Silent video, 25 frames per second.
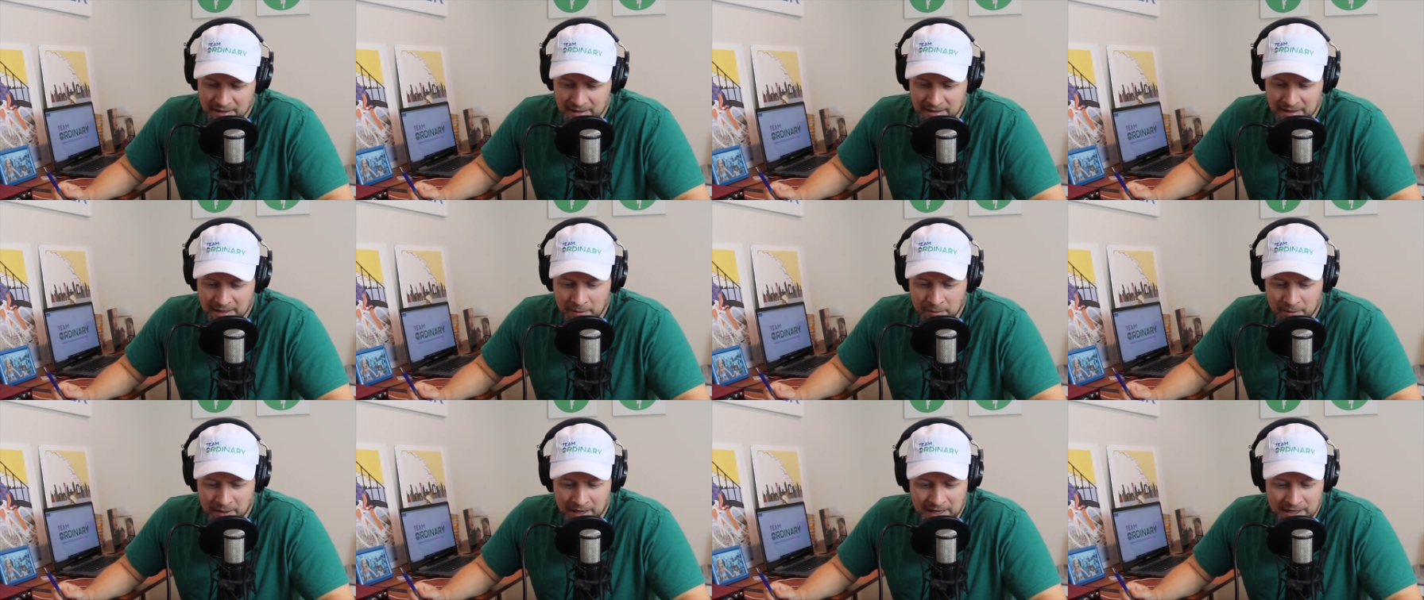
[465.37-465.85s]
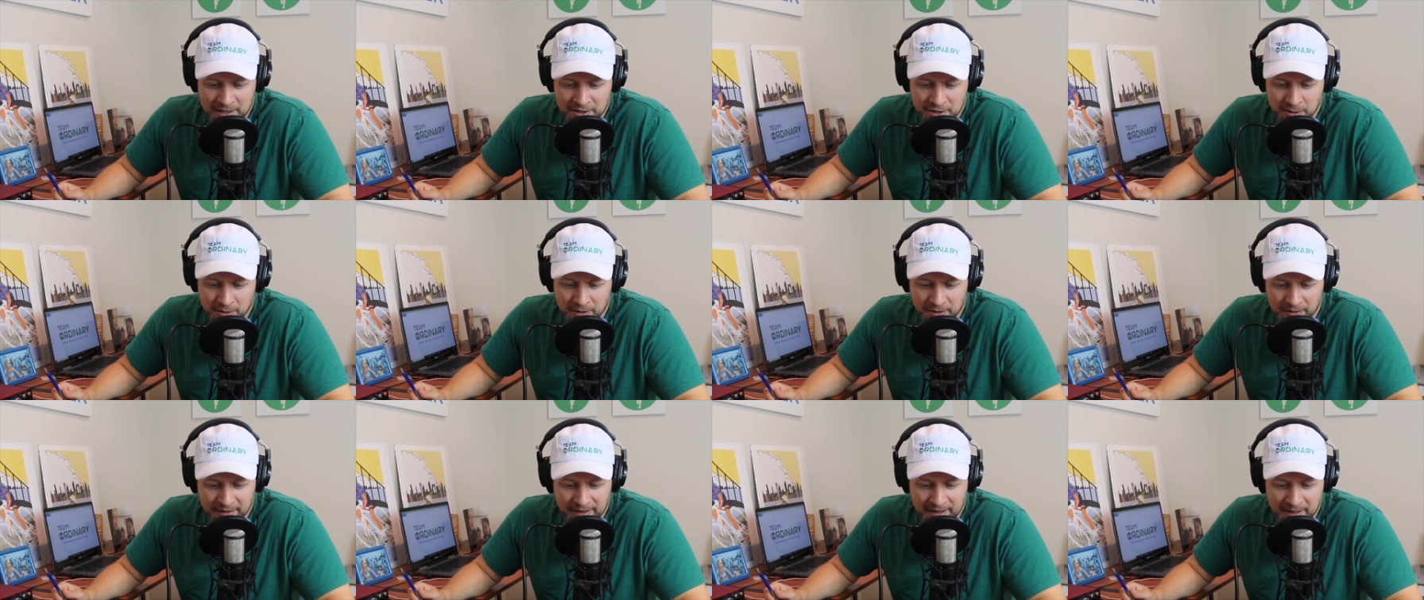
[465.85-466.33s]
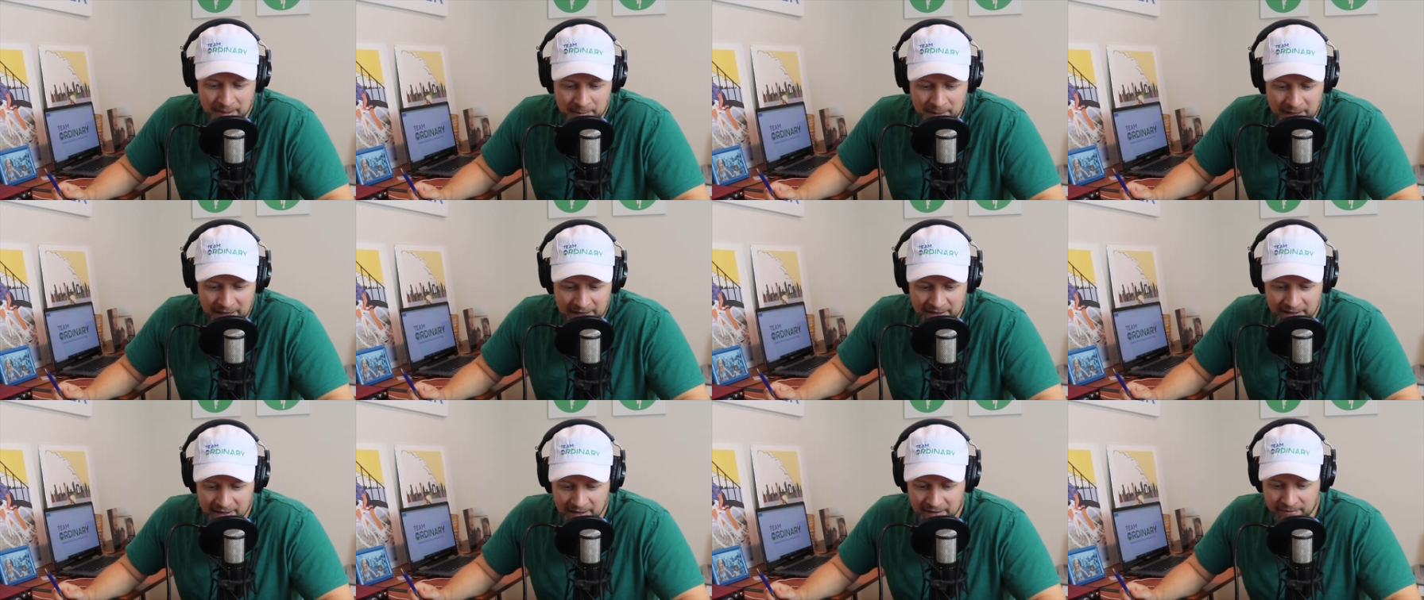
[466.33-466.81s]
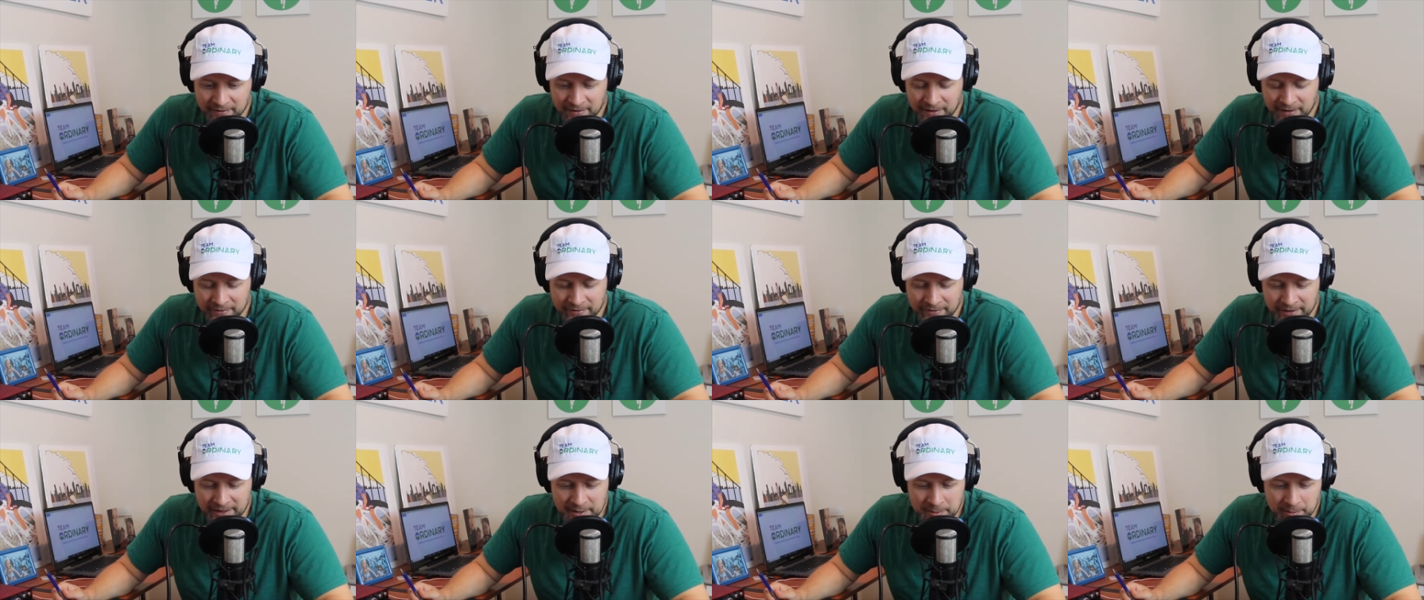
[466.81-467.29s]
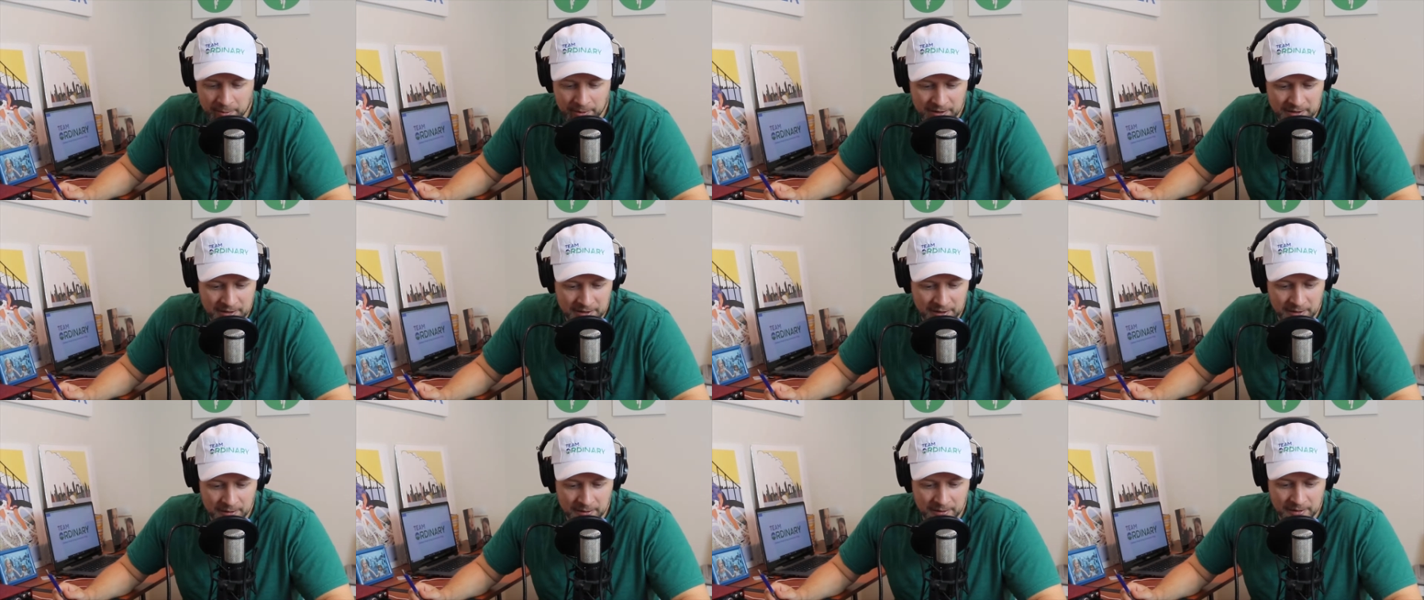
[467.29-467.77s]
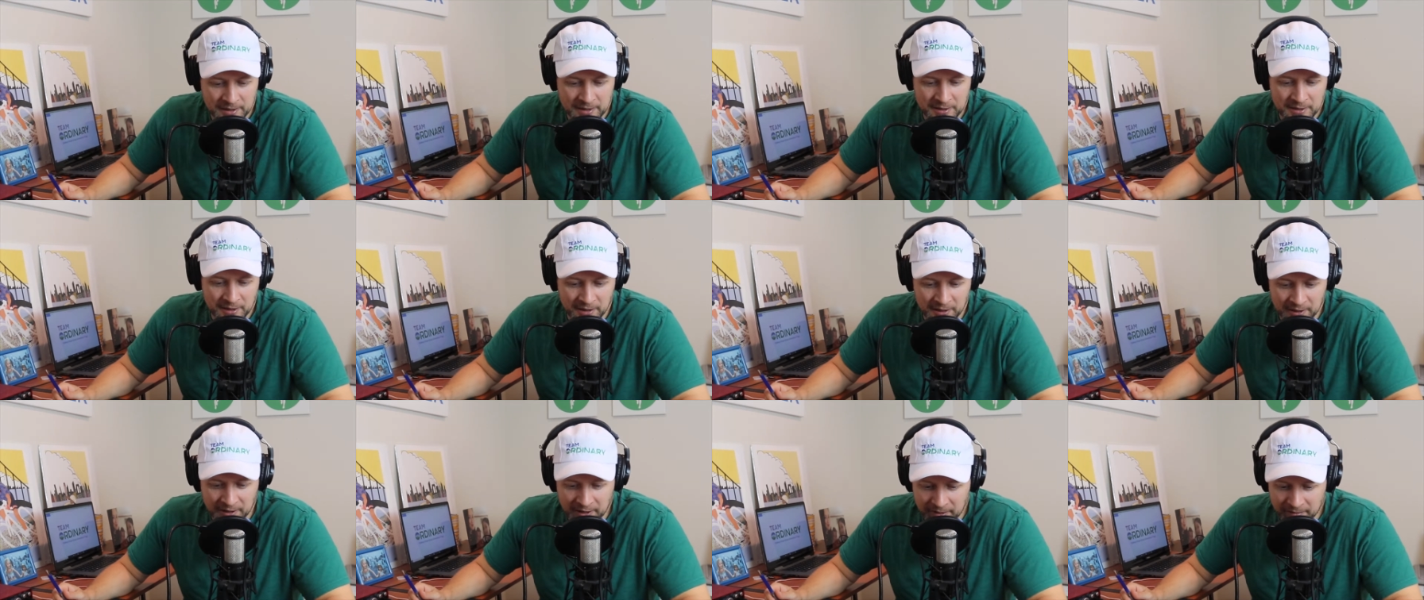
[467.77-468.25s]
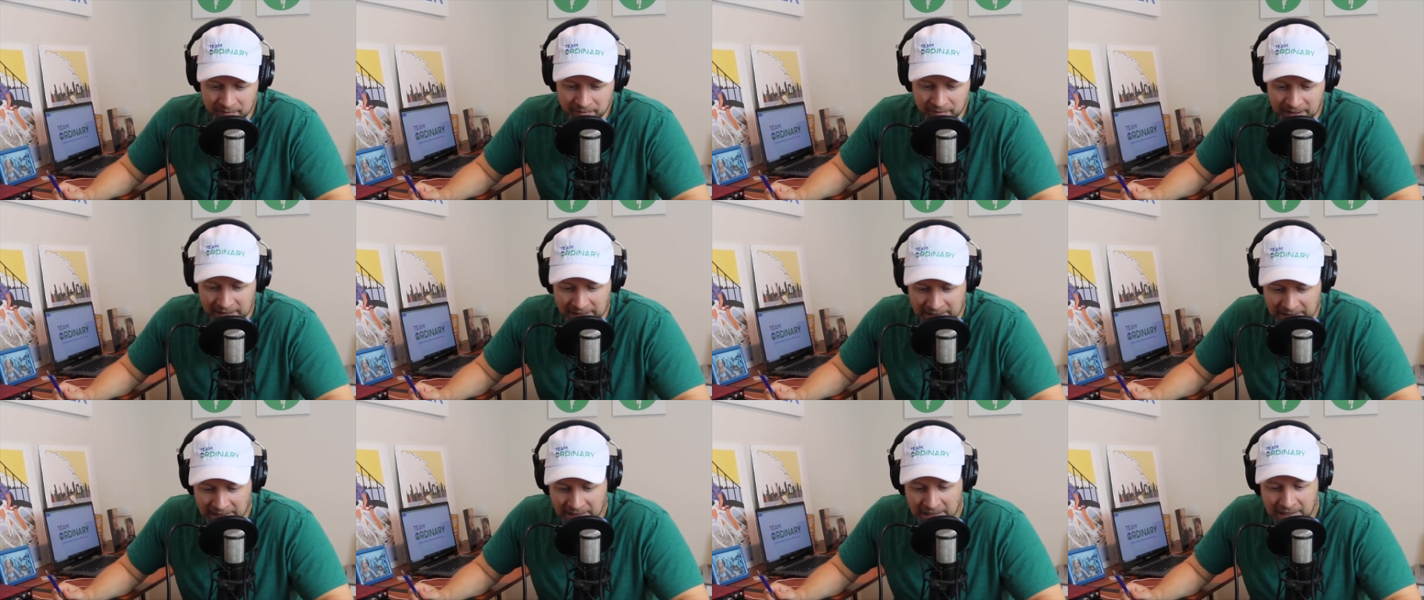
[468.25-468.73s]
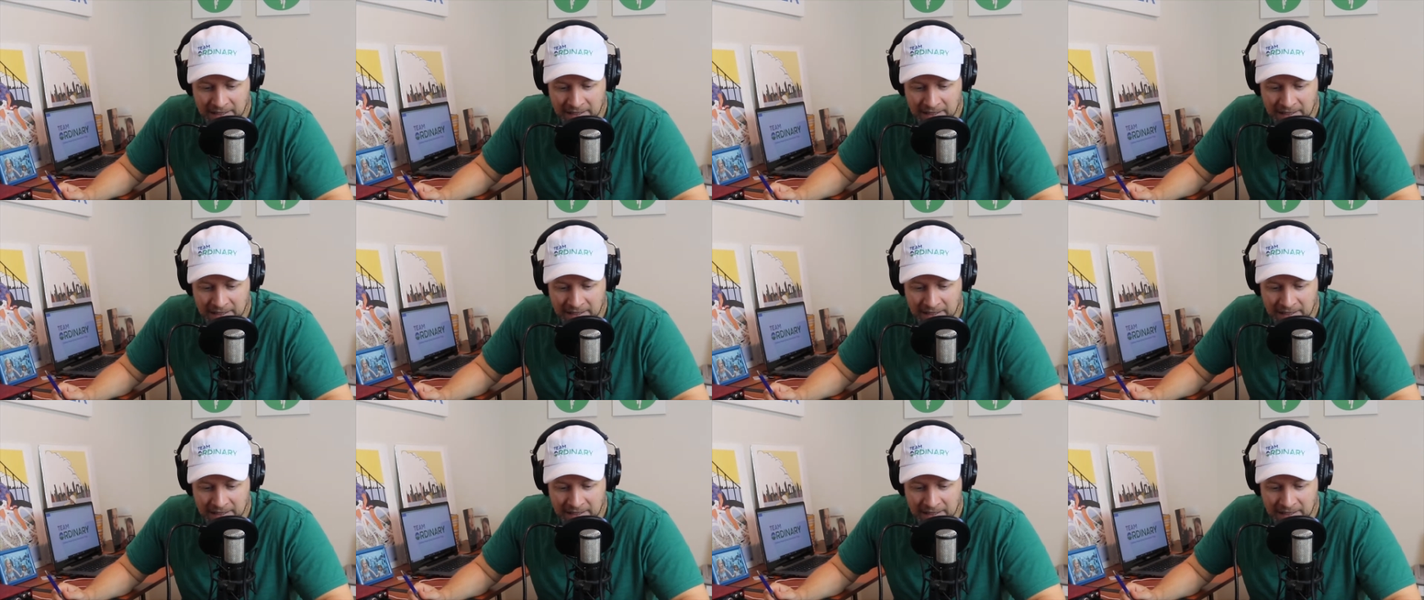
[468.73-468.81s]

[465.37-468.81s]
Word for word: They were kind of joking around about it on Facebook, so it's all in good fun.